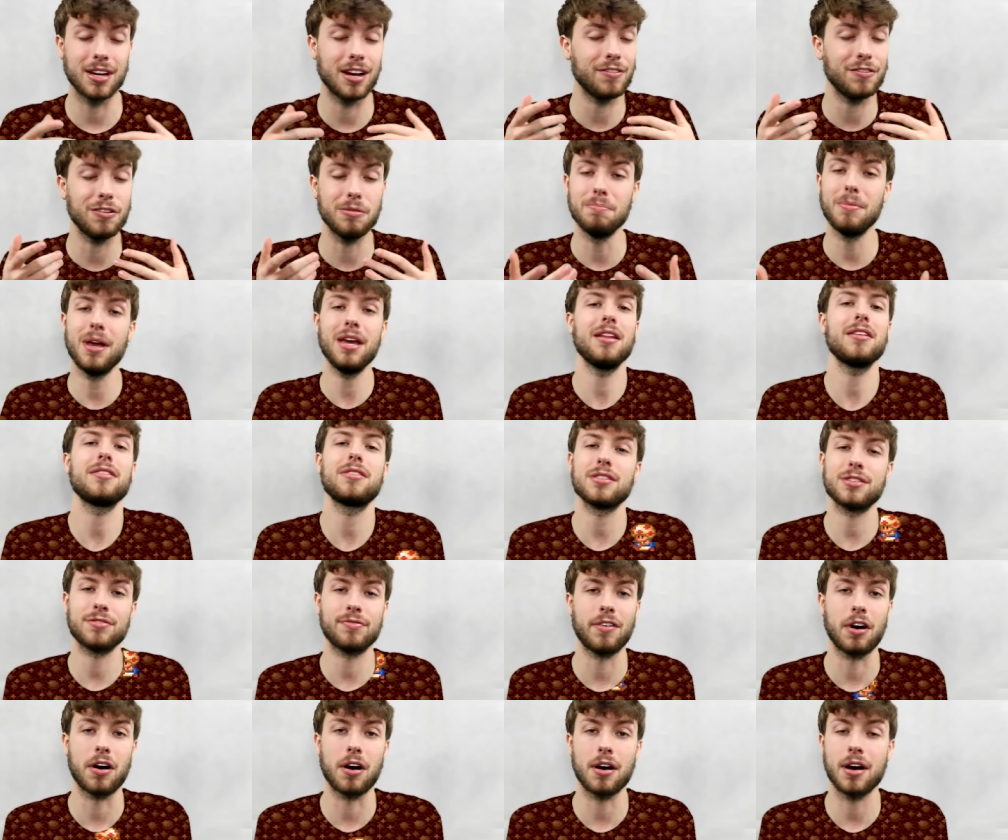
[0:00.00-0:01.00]
And if you made it
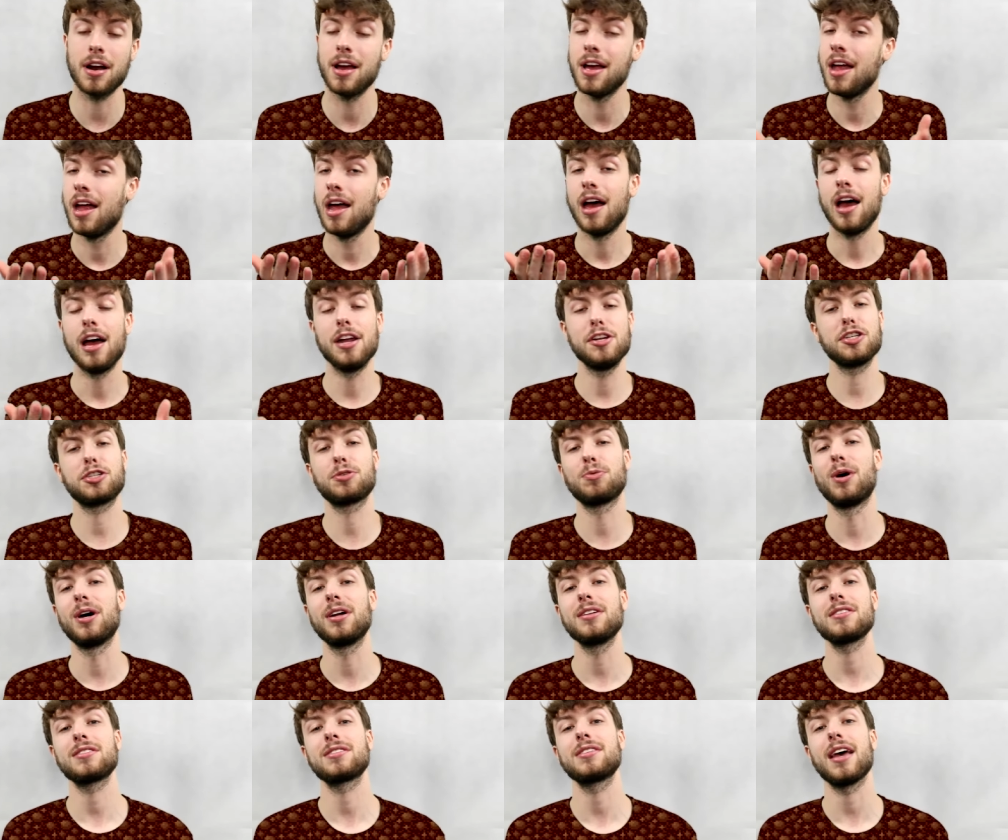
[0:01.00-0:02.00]
this far, I just
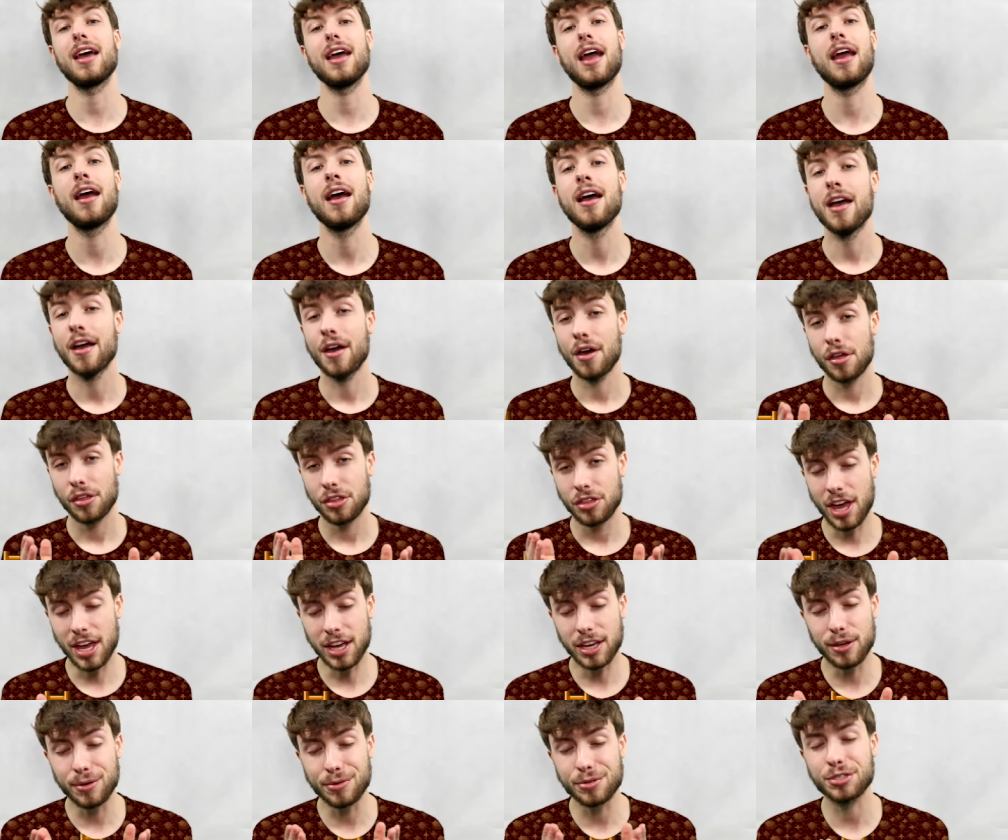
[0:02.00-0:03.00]
wanted to say
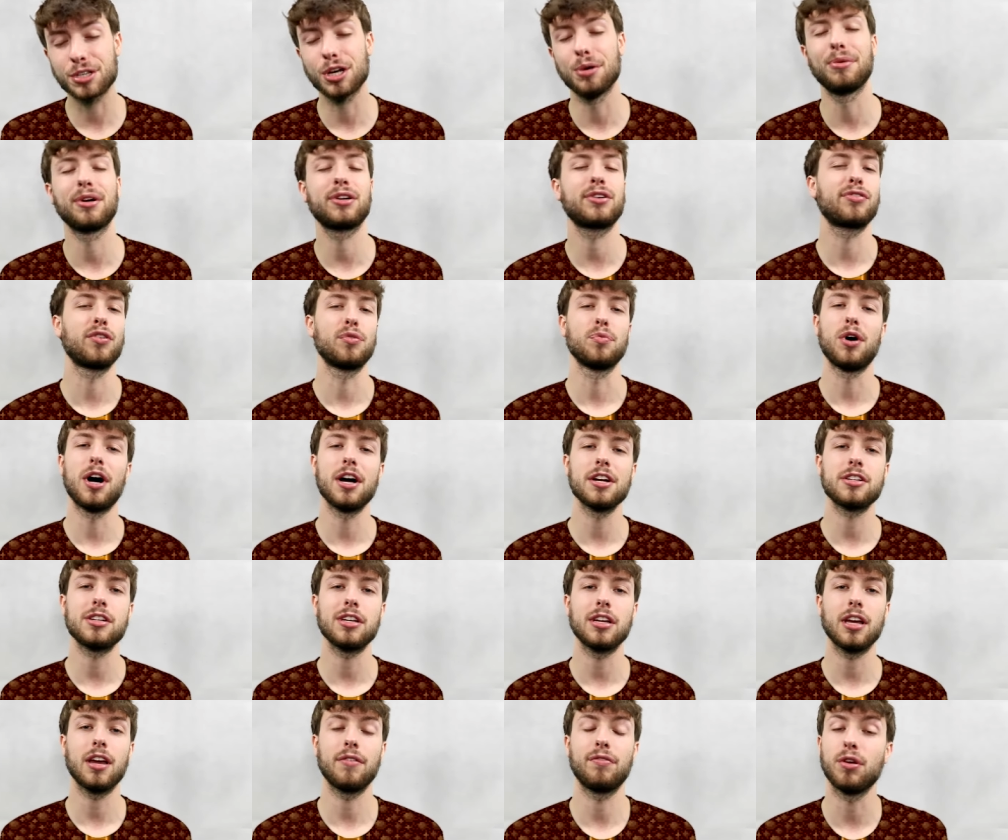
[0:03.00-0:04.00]
thank you so much for
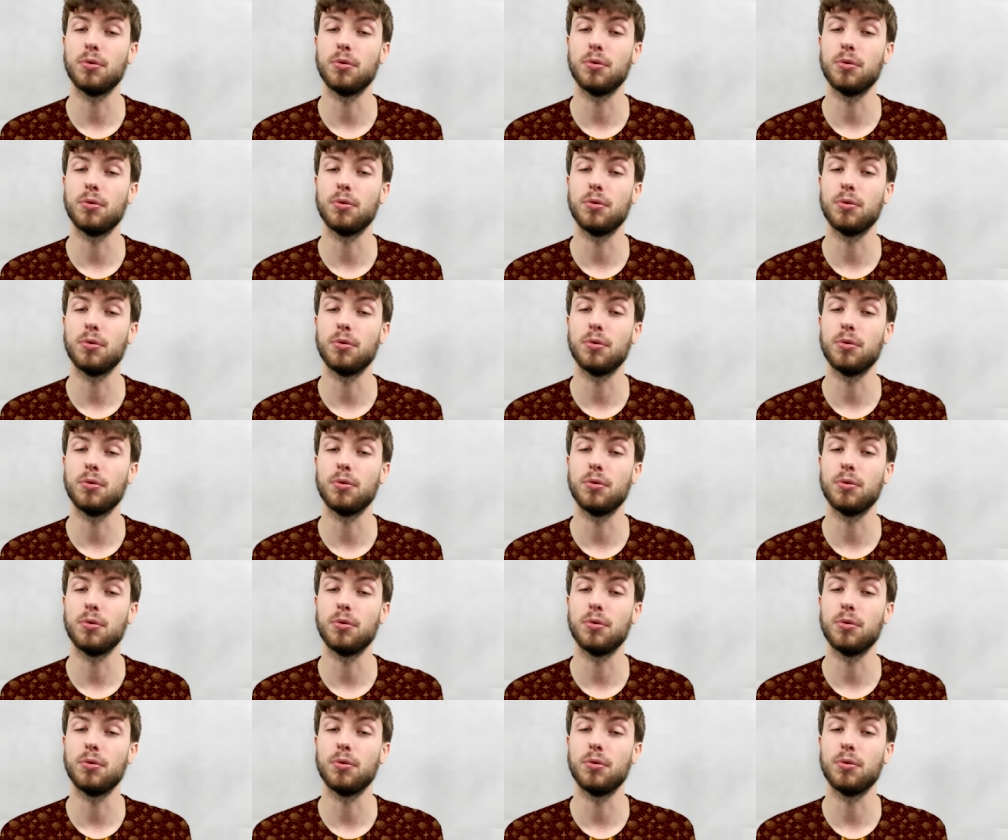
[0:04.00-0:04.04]
watching.